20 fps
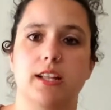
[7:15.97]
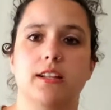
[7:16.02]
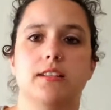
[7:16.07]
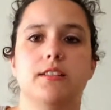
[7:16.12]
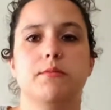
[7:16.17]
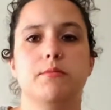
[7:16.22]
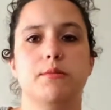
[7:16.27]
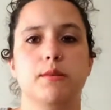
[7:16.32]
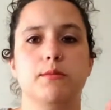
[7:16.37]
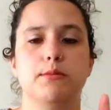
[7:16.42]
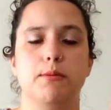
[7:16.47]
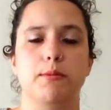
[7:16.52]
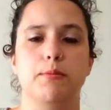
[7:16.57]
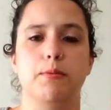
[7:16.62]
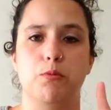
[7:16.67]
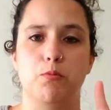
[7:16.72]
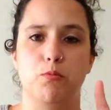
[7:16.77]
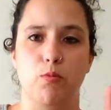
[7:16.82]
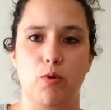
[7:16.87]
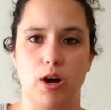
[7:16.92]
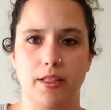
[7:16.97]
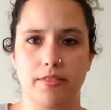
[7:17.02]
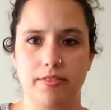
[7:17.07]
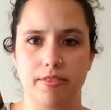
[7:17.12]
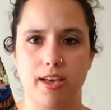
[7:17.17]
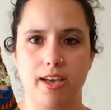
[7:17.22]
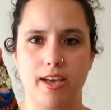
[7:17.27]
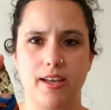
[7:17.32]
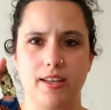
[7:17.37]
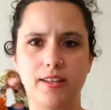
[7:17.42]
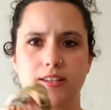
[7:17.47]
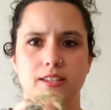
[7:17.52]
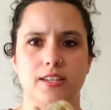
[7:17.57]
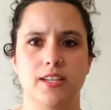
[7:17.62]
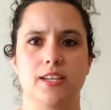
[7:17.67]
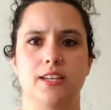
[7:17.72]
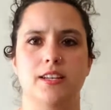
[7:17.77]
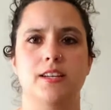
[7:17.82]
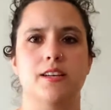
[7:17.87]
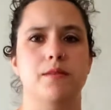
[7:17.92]
And sometimes people want that,
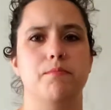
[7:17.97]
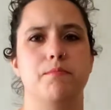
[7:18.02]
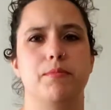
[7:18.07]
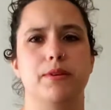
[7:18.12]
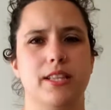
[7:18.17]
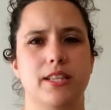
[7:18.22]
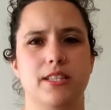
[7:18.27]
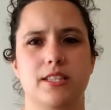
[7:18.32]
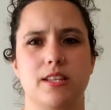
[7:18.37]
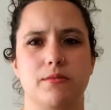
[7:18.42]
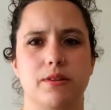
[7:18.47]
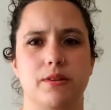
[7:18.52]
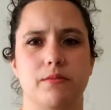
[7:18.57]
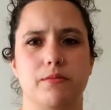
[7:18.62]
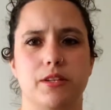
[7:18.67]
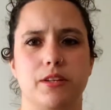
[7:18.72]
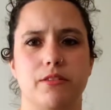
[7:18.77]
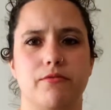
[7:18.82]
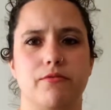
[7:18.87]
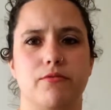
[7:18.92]
but that's not what I'm looking